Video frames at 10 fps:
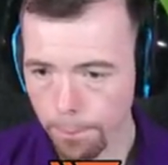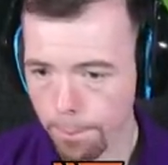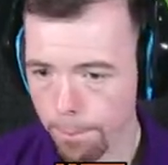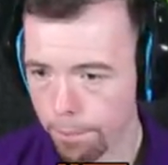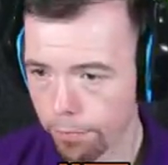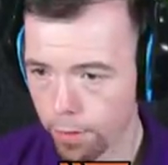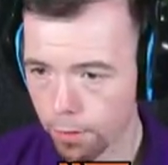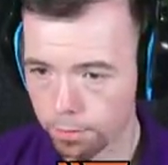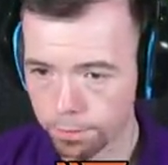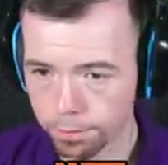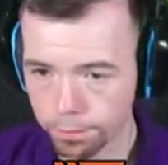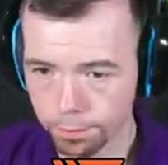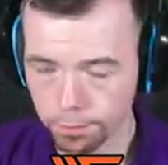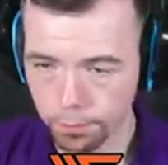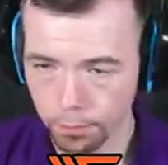That's a ball. Well, let's
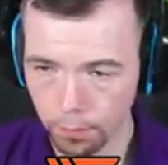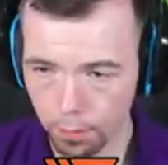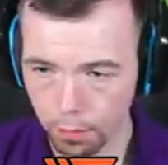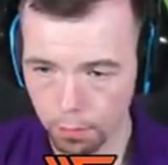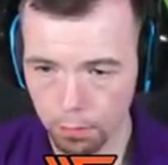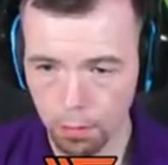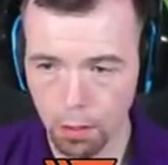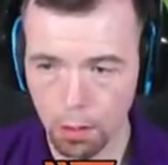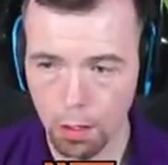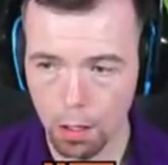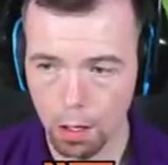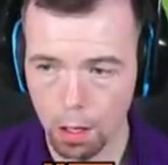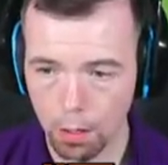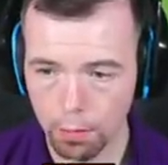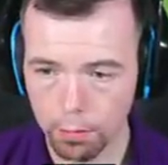see what they have in store for them
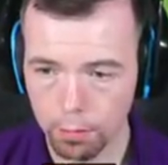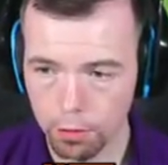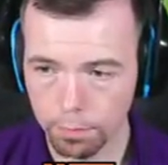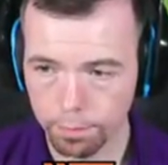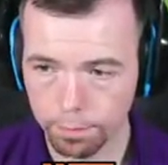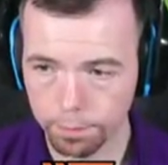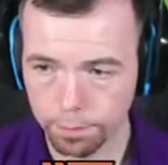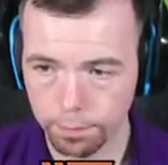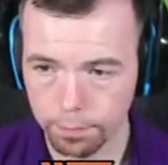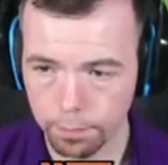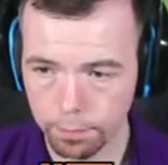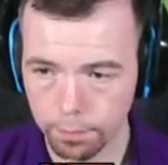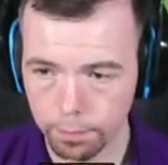on the break. Oh, no.